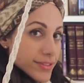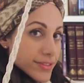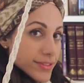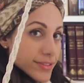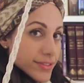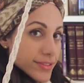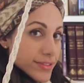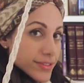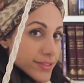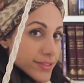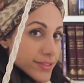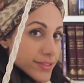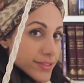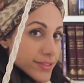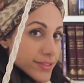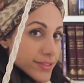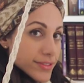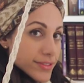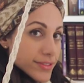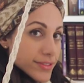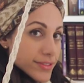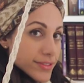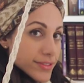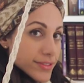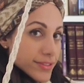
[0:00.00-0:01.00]

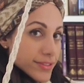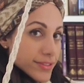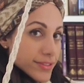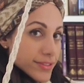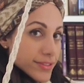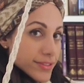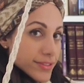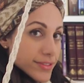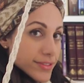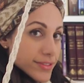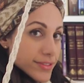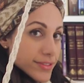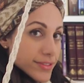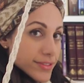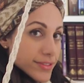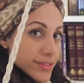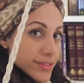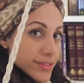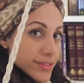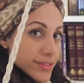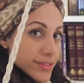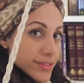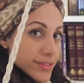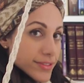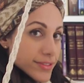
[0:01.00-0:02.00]

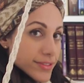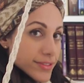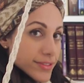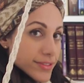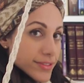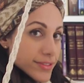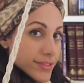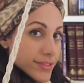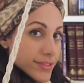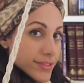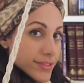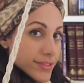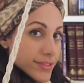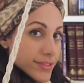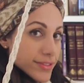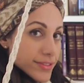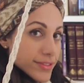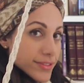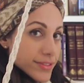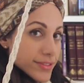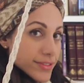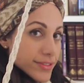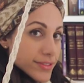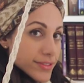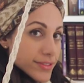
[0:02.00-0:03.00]

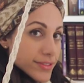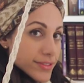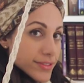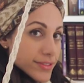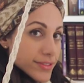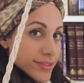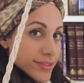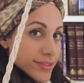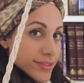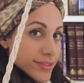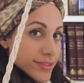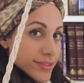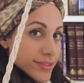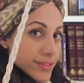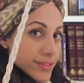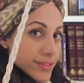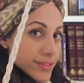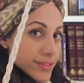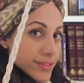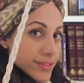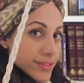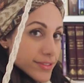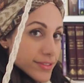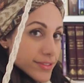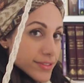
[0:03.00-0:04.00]

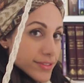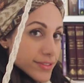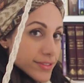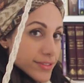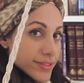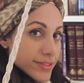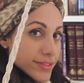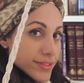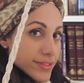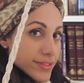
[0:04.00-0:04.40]
This is a still picture; no speech is visible.